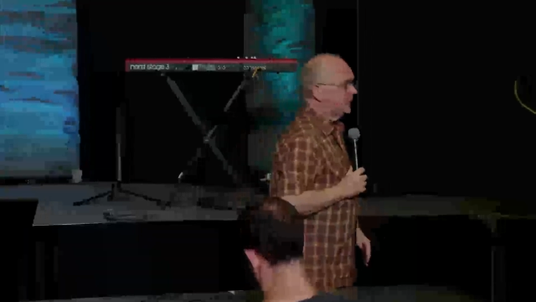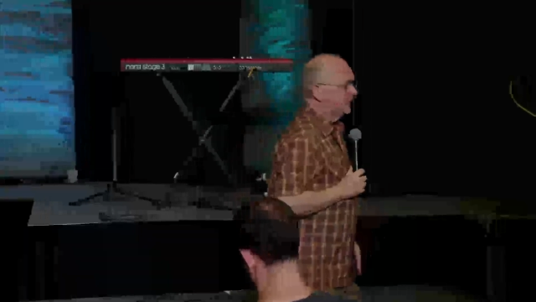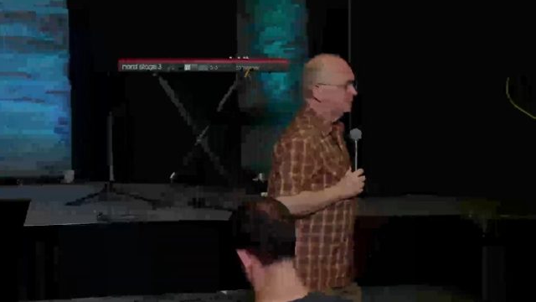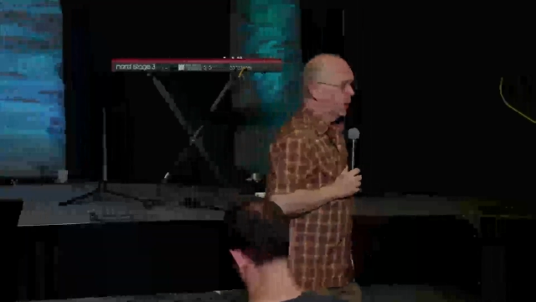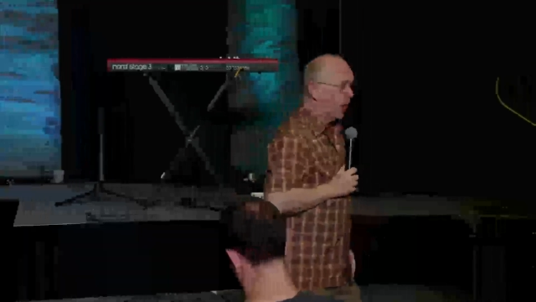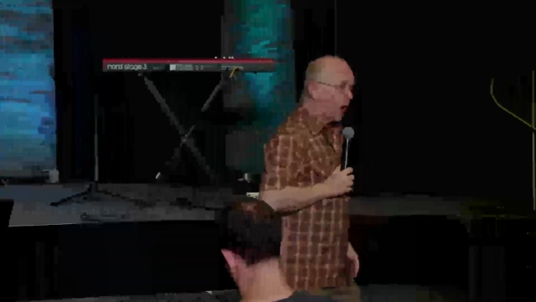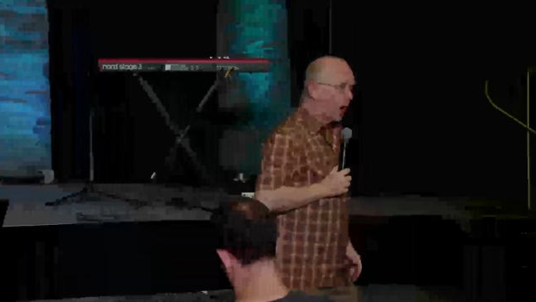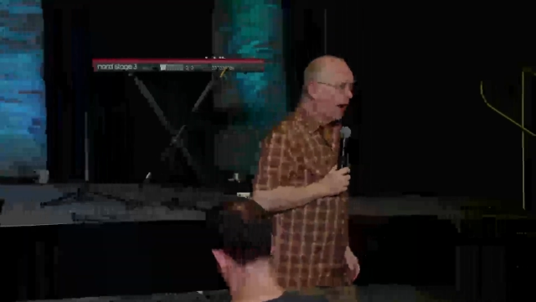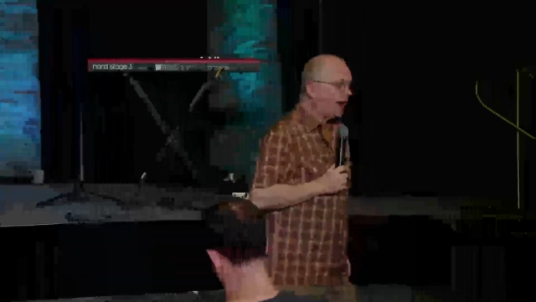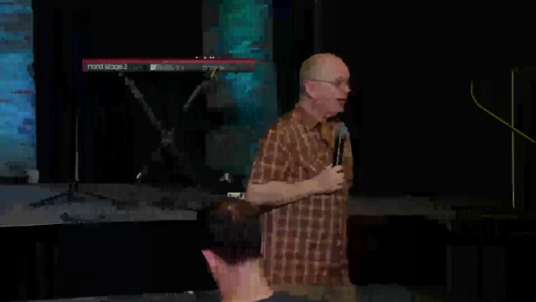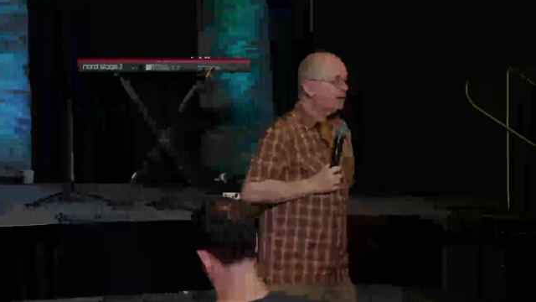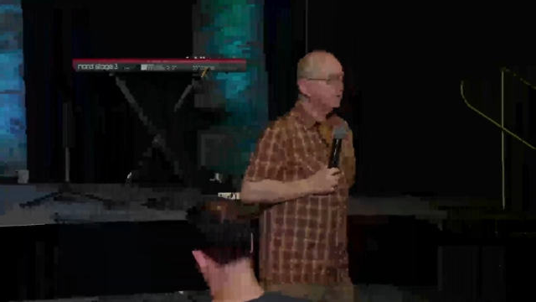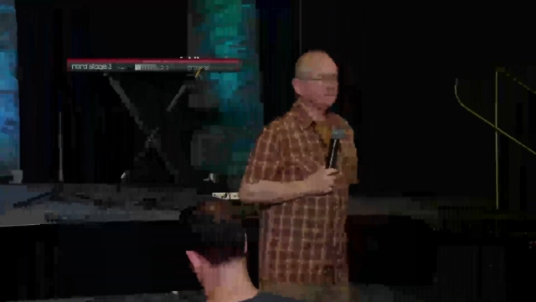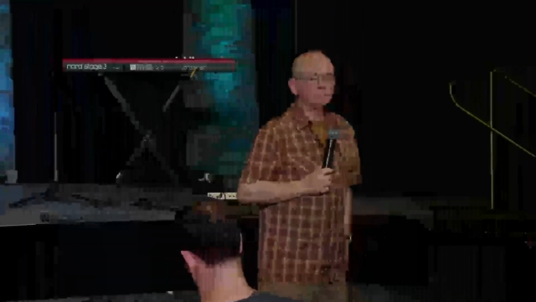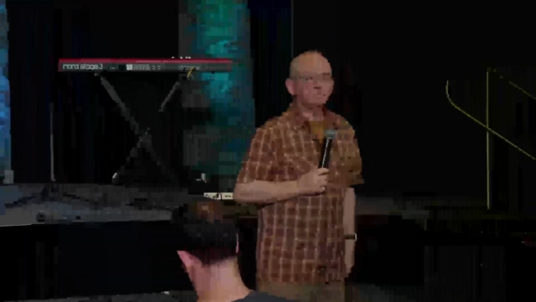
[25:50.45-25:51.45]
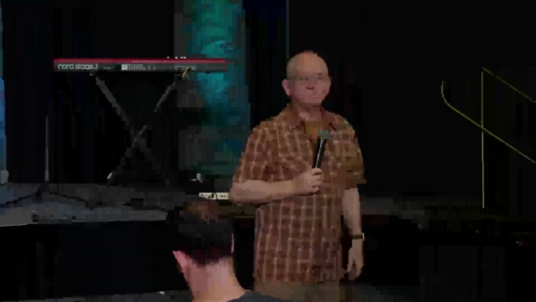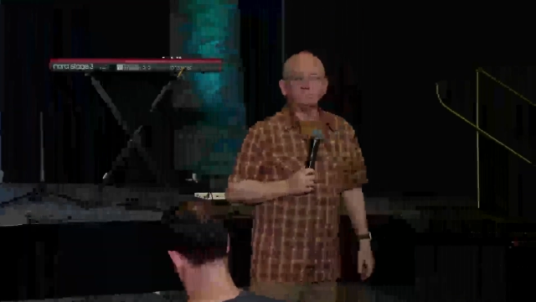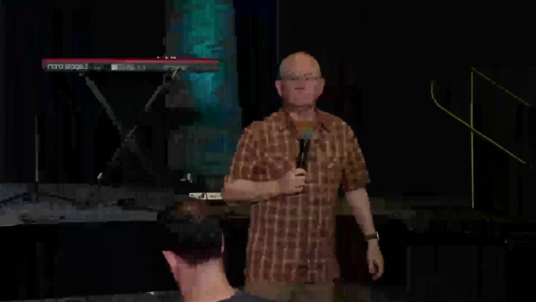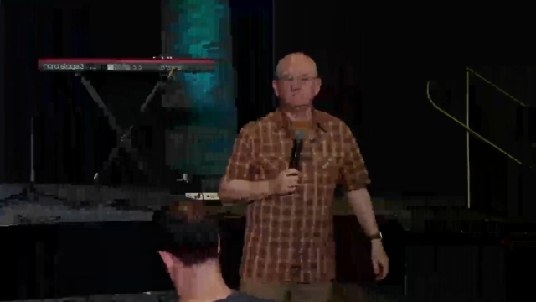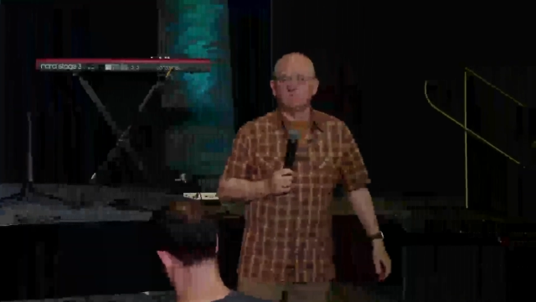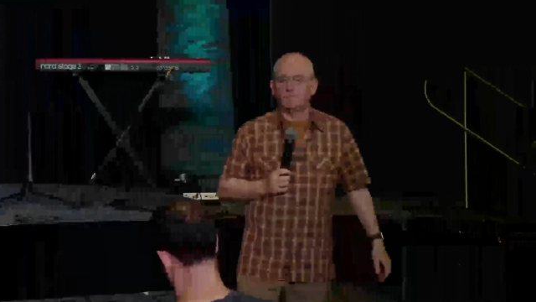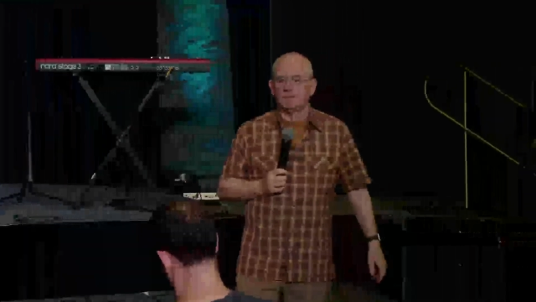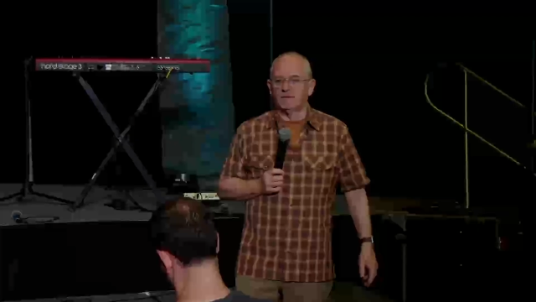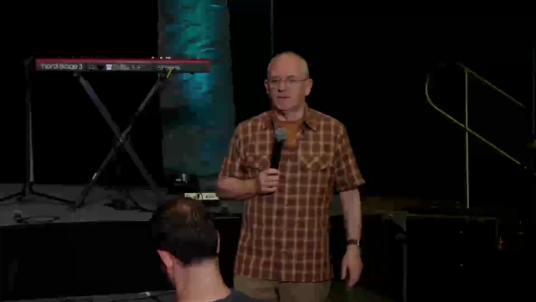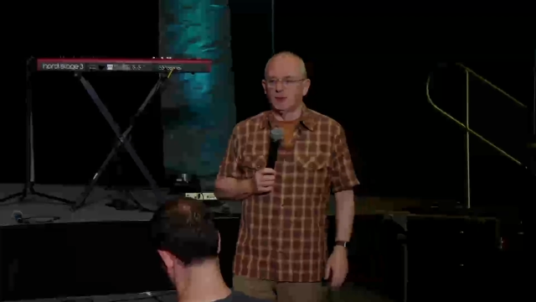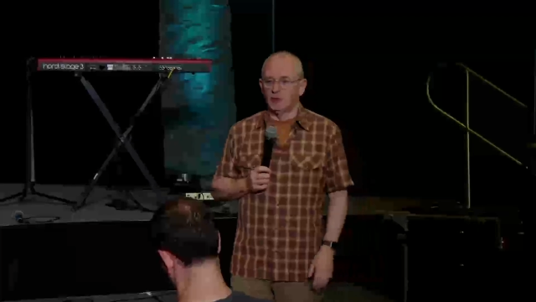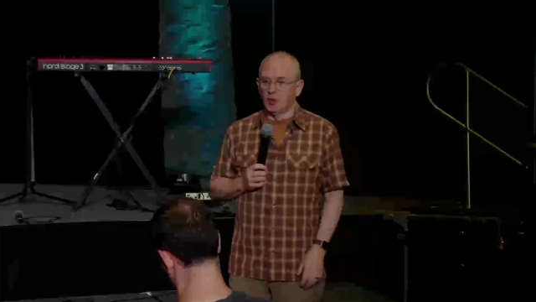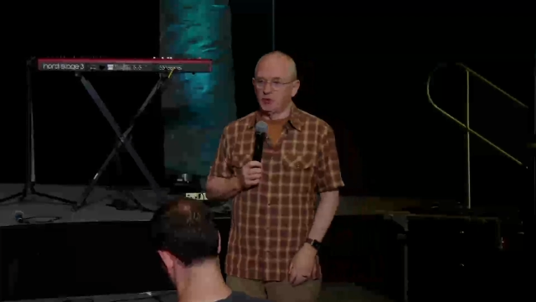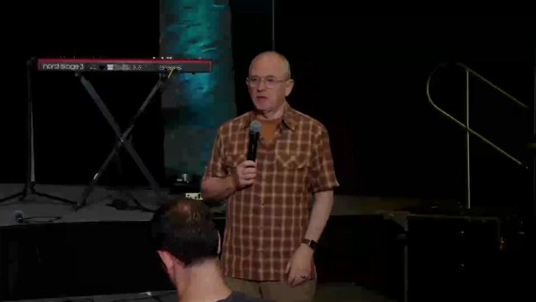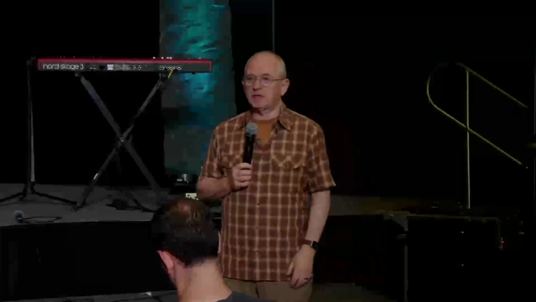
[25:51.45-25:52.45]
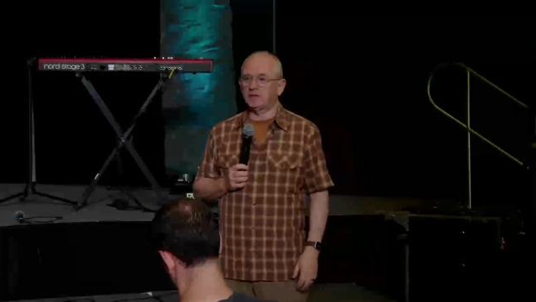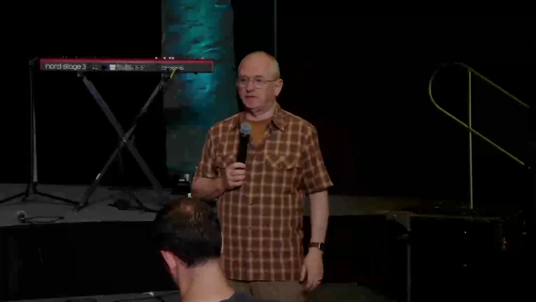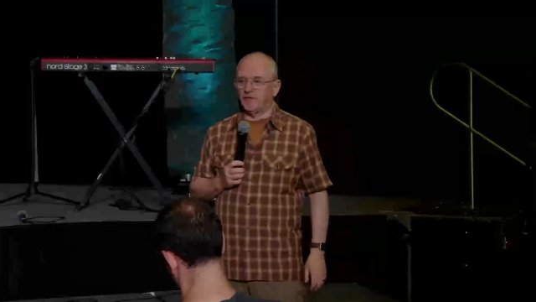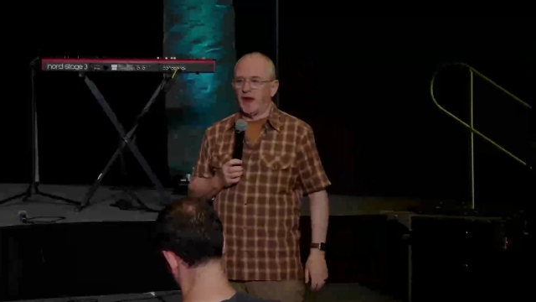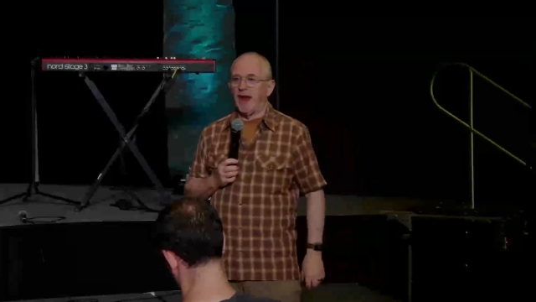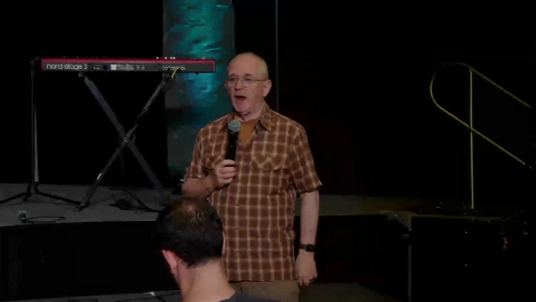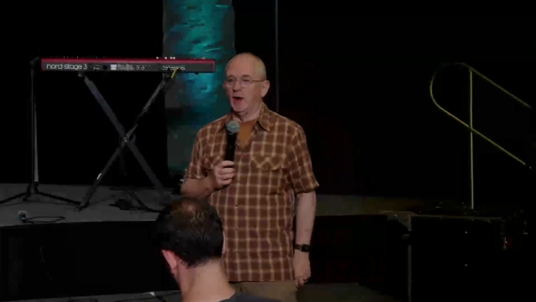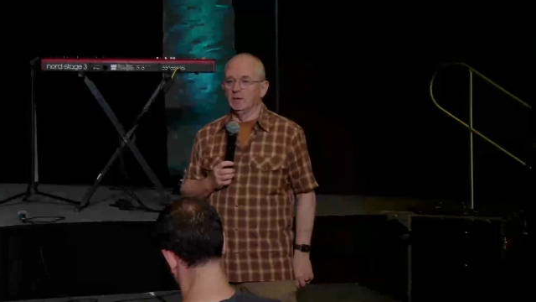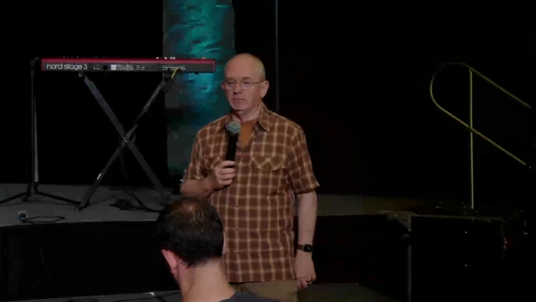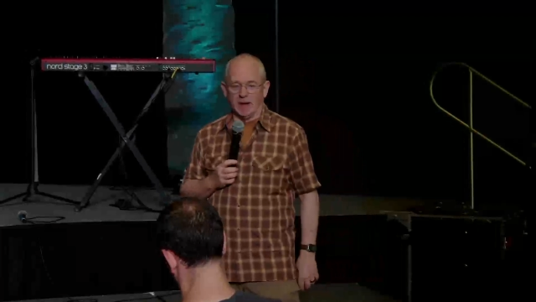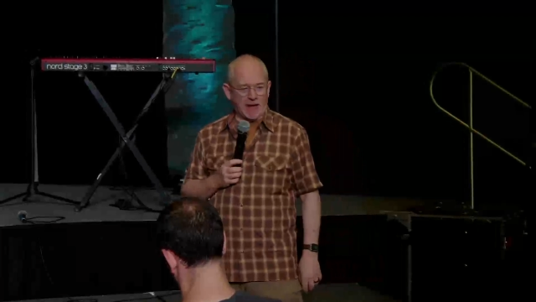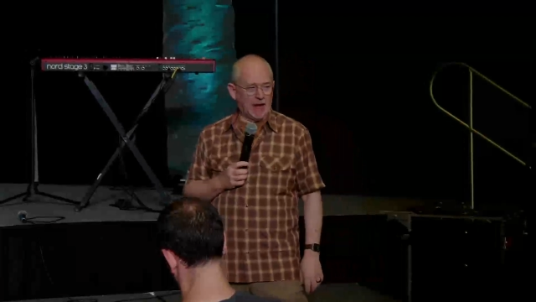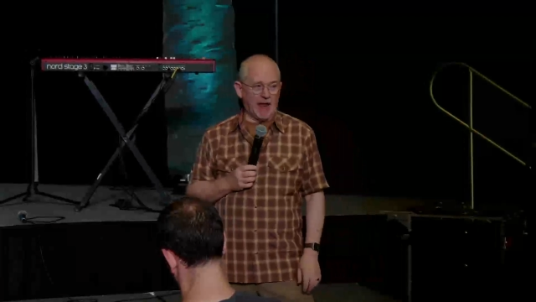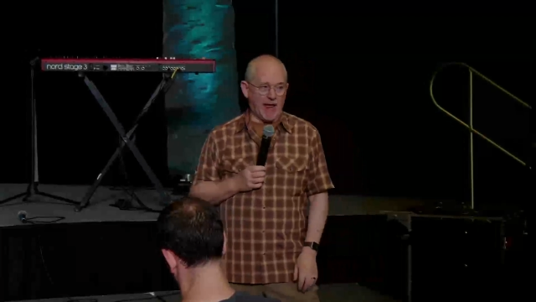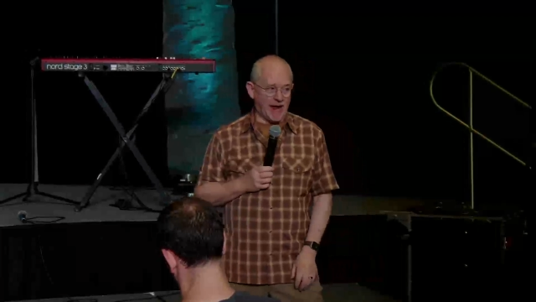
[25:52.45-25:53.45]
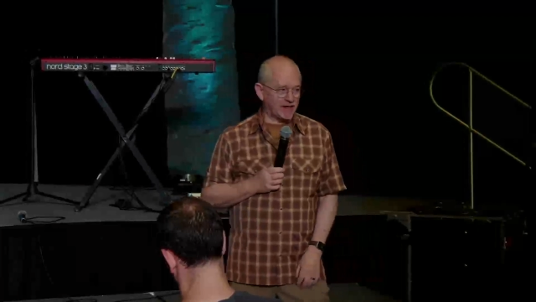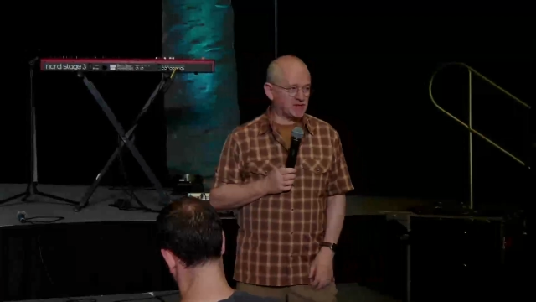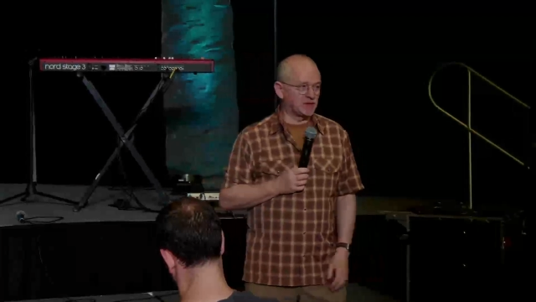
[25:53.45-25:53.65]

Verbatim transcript: Boy, you just found my last